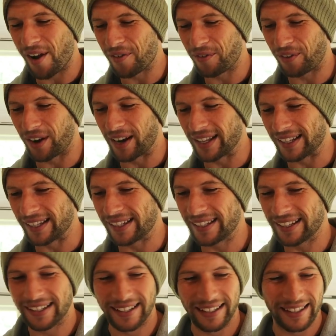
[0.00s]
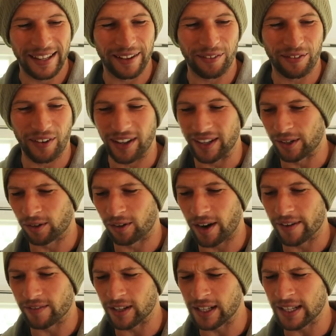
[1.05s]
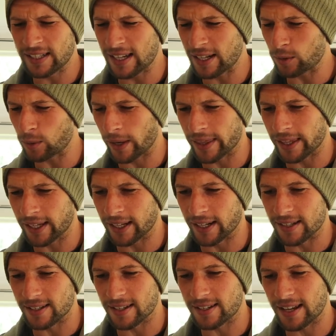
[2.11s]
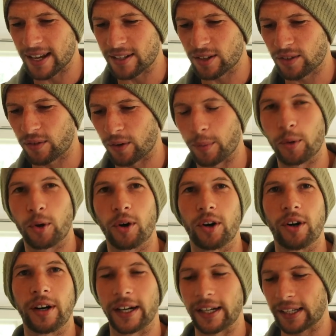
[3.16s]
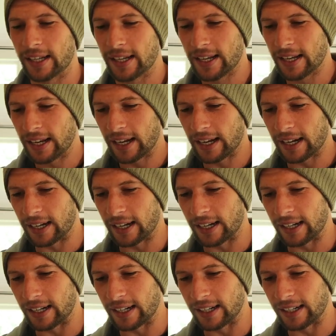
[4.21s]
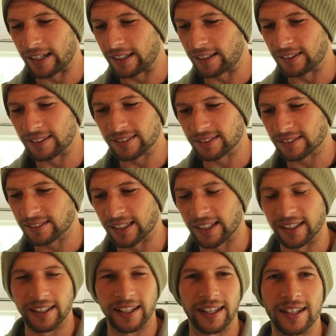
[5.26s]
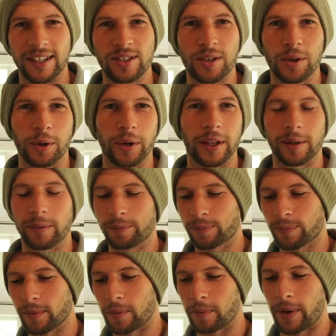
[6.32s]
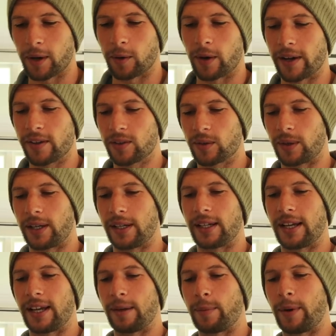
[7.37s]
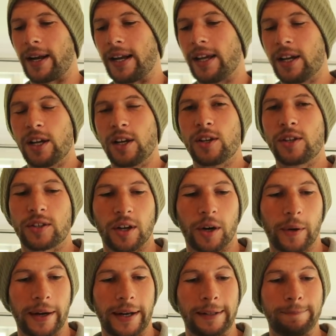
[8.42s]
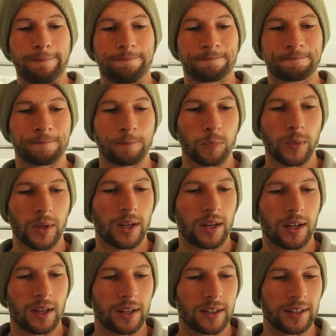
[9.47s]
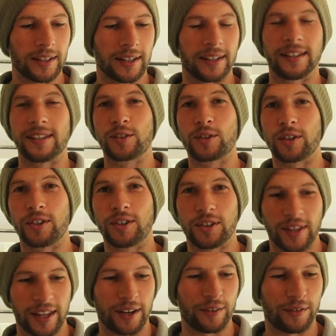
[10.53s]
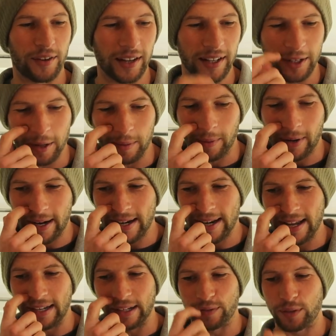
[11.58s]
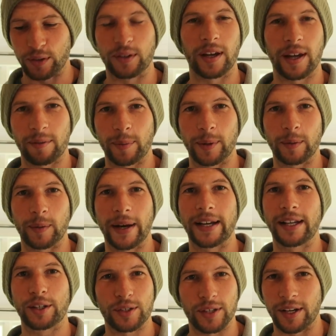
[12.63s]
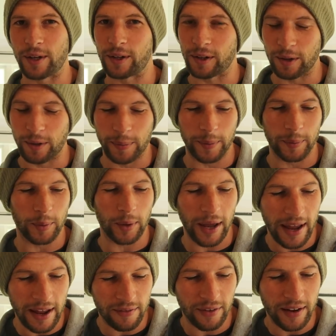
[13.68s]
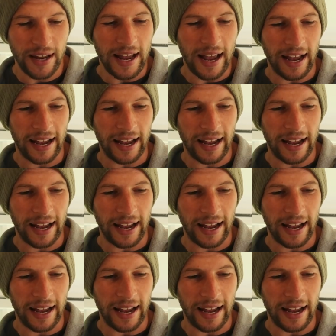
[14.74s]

they finally arrived. At least that's what I think it is. It says it's from Oura Ring. Yeah, and there's two of them, my wife's one and mine. So yeah, it's good that I finally got mine. And if you have been waiting, because I know a lot of people have,